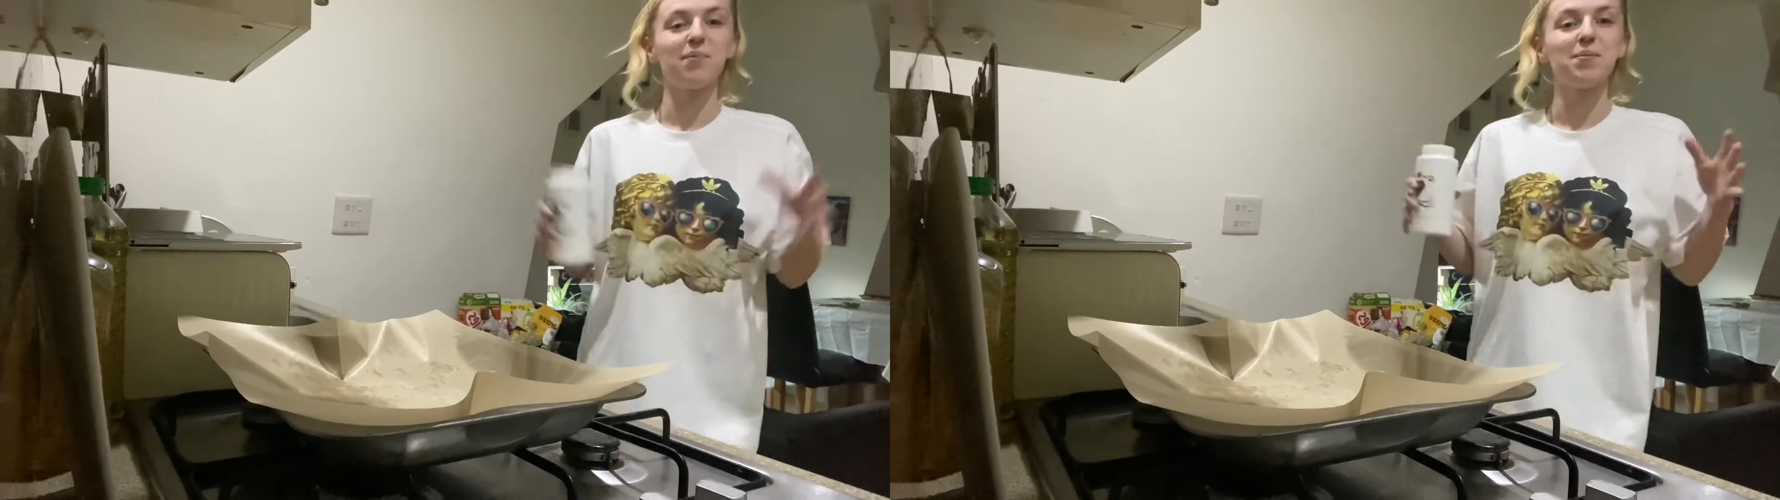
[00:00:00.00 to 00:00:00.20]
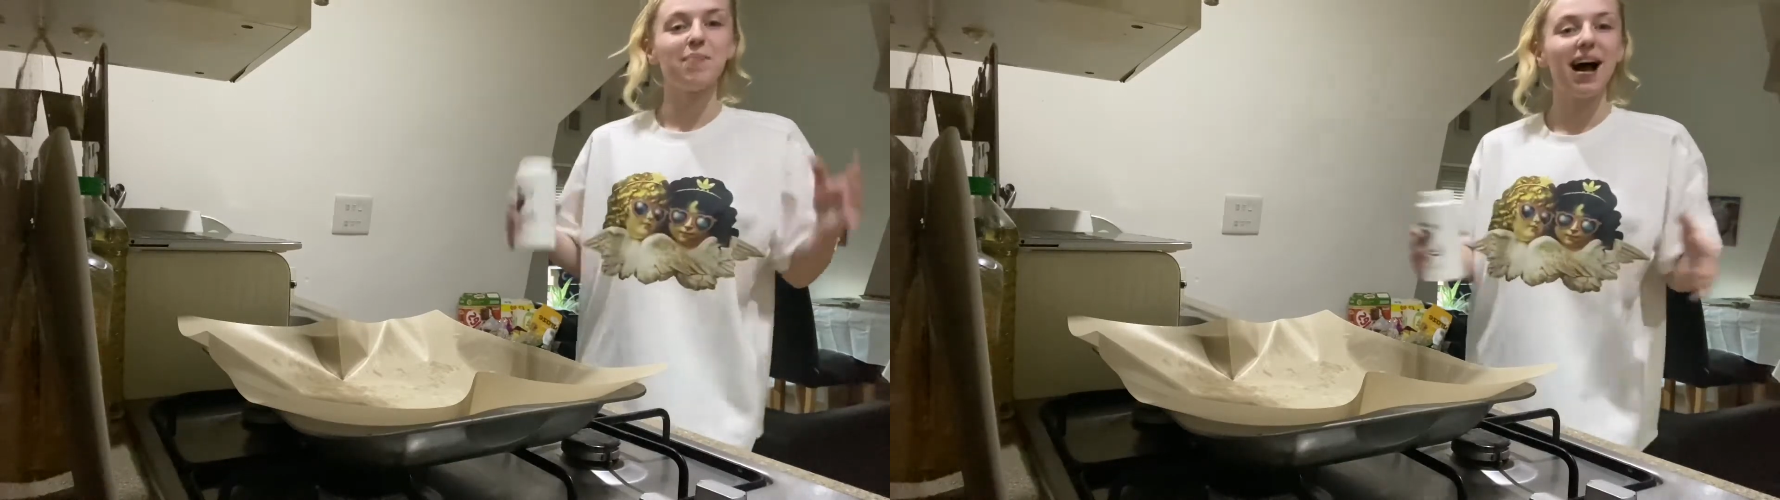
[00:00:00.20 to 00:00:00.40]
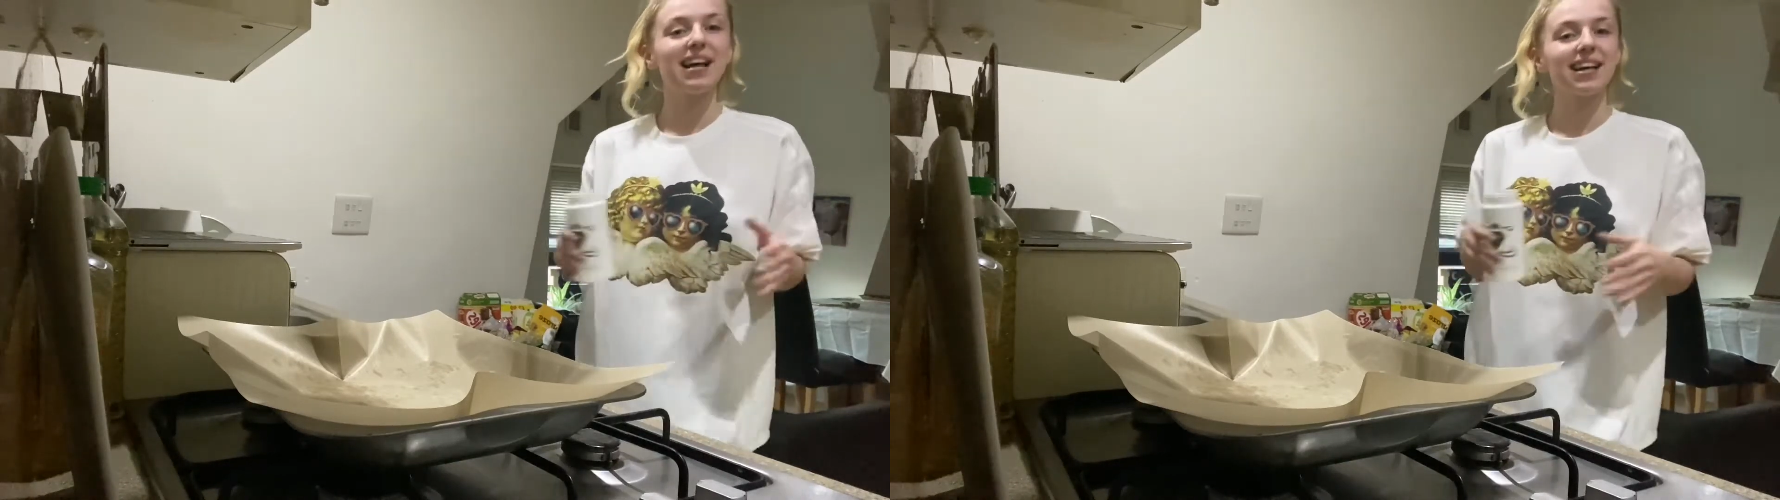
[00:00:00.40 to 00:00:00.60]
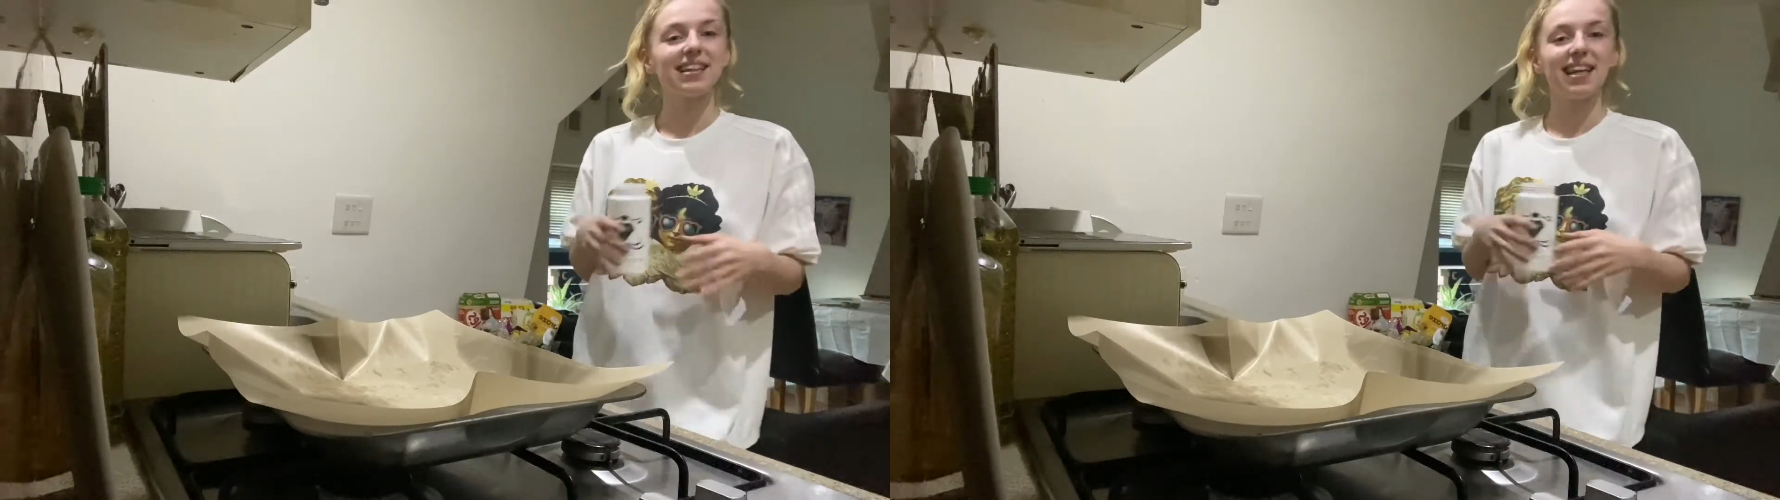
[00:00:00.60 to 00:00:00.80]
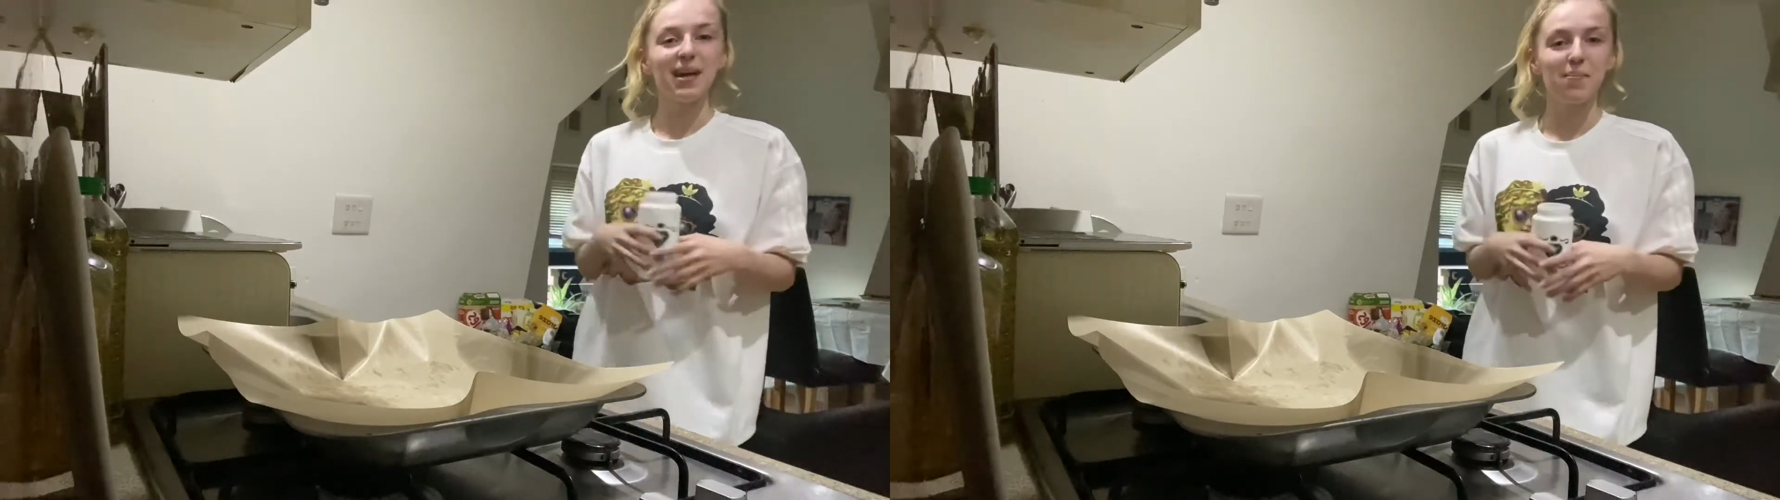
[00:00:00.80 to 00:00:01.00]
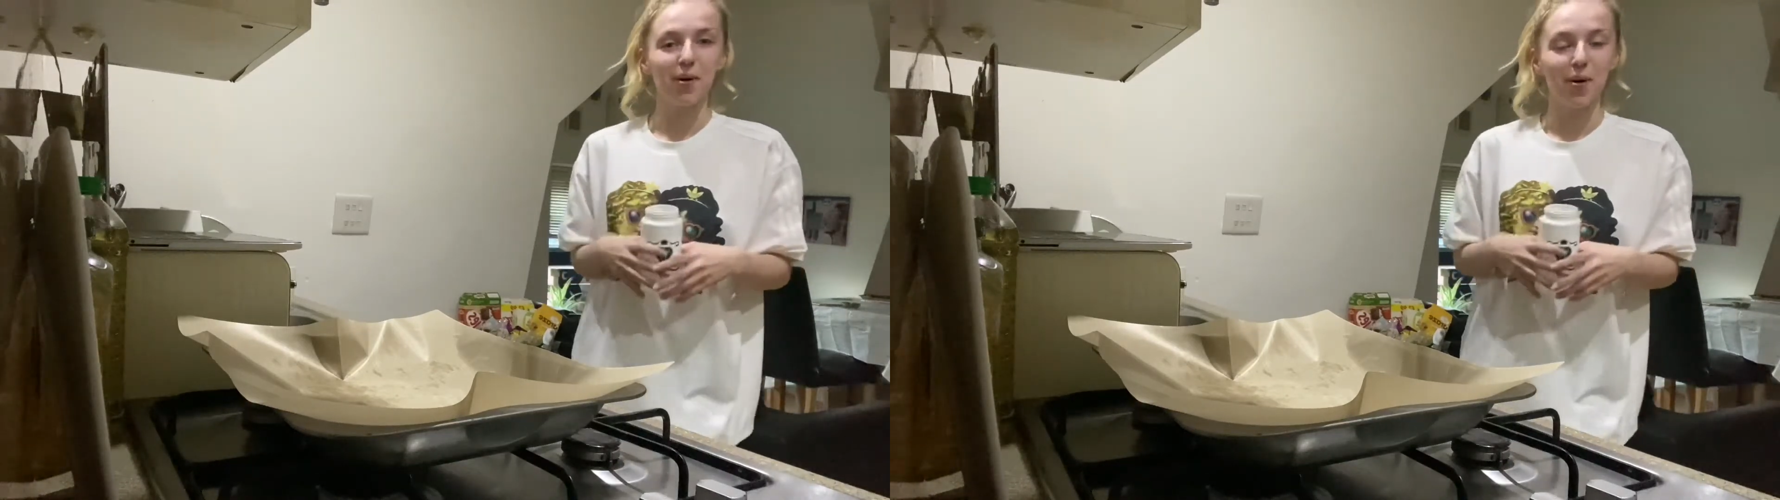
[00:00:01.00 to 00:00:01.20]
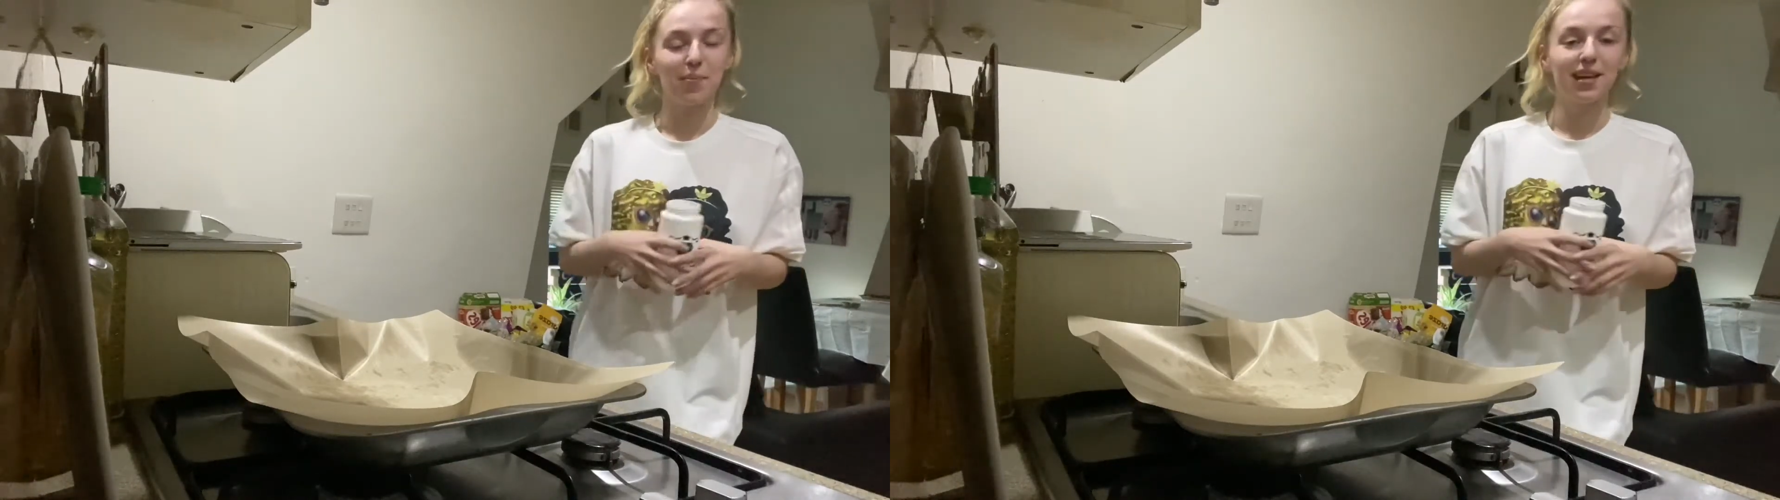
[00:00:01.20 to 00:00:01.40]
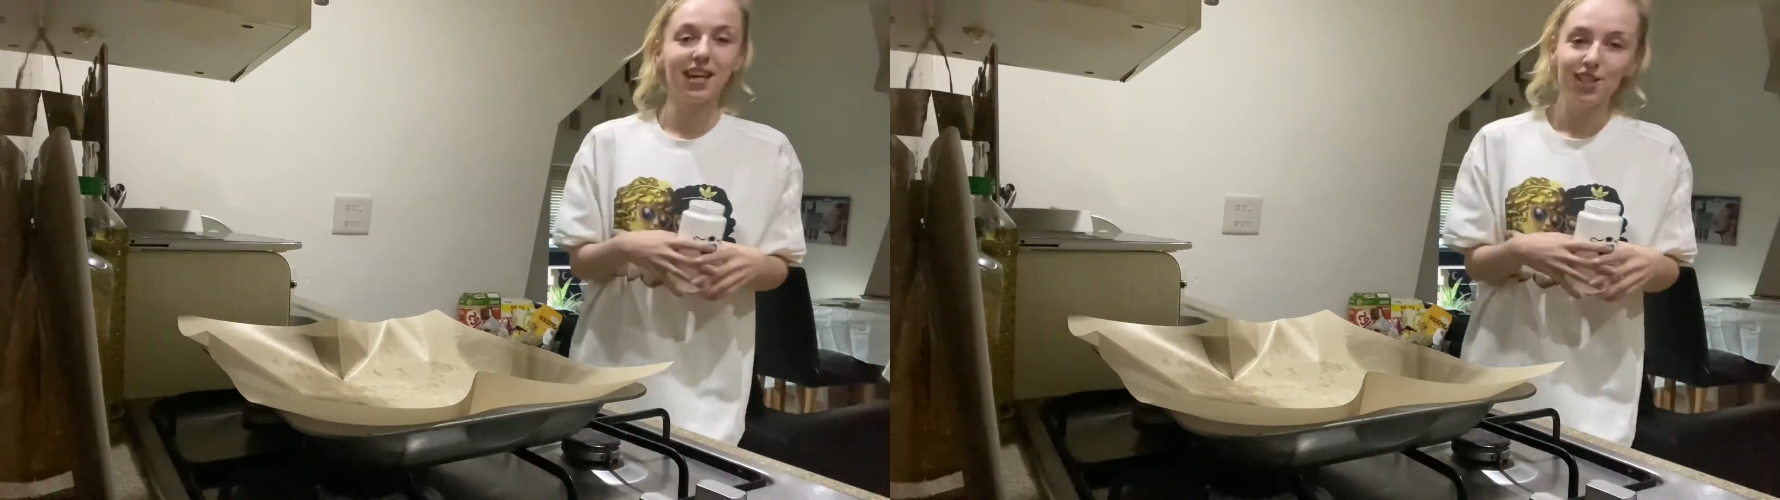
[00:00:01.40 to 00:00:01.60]
we're back in the hip hop
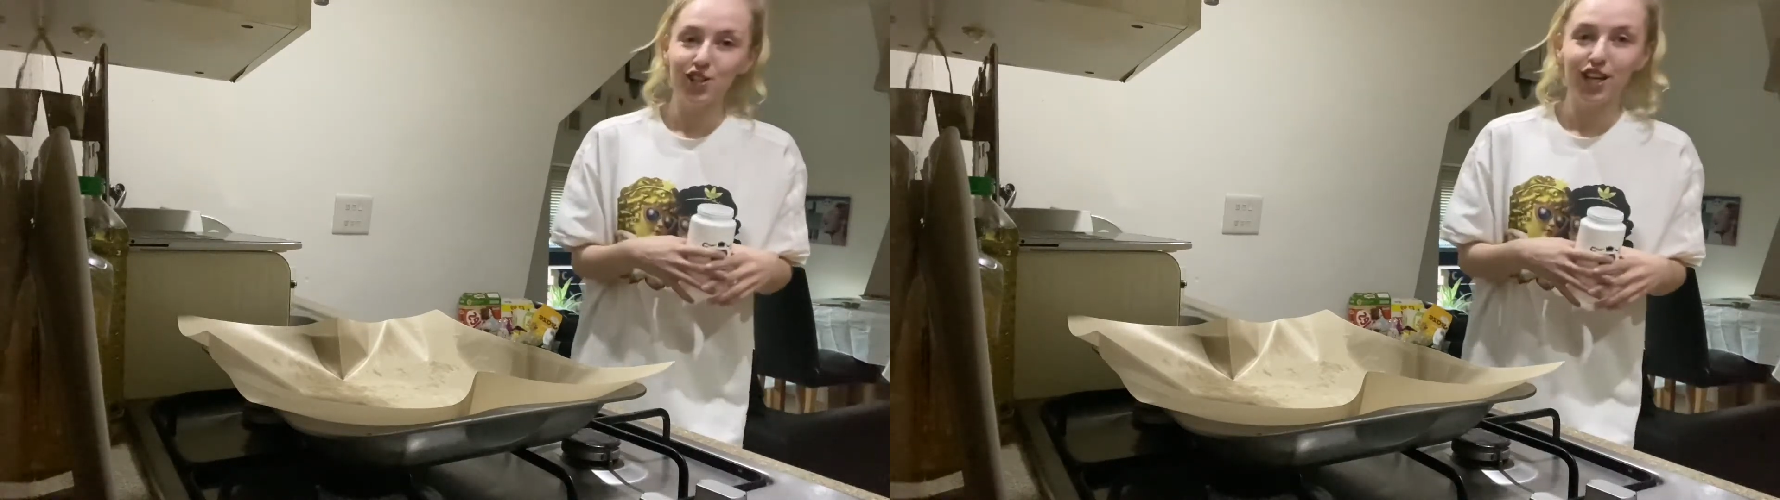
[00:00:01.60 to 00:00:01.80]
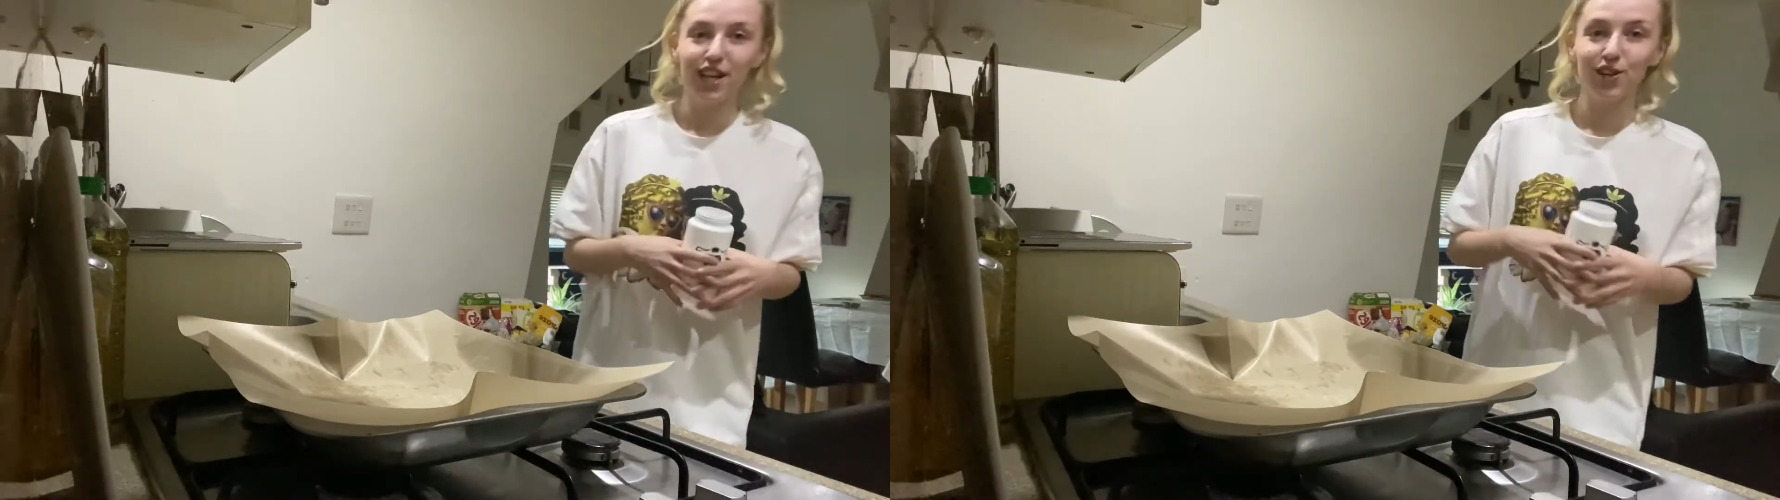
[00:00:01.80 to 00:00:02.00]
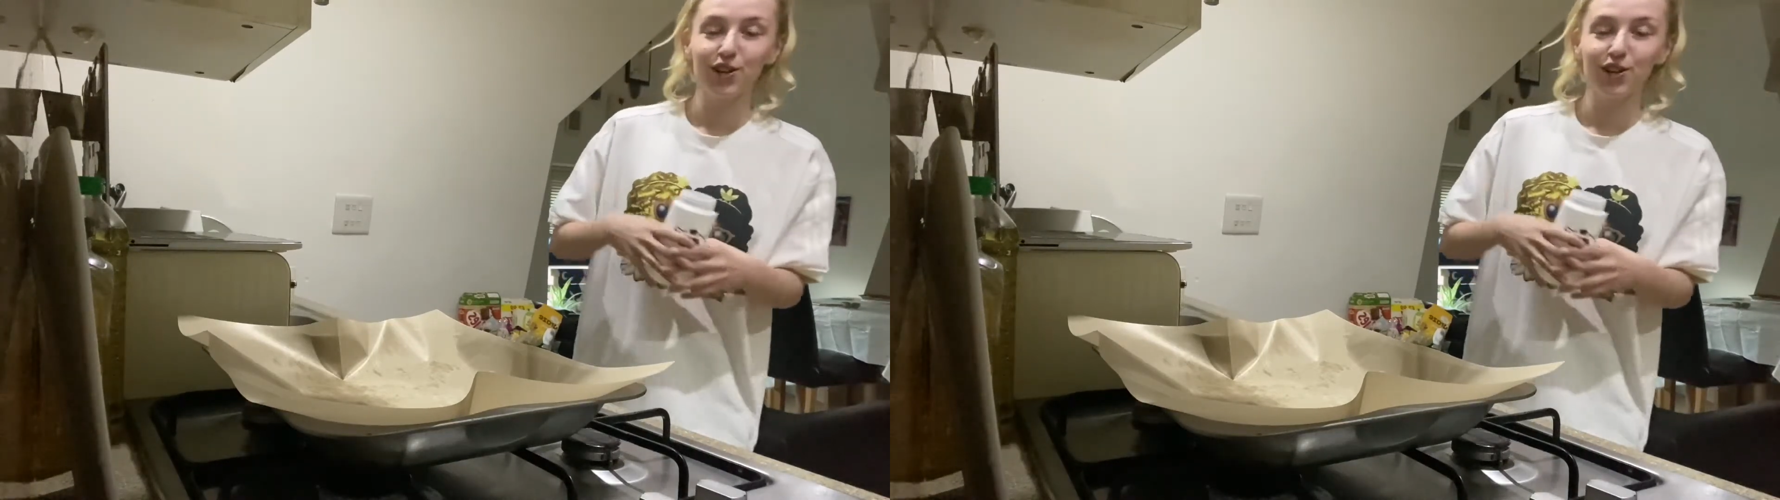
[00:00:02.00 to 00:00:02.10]
kitchen,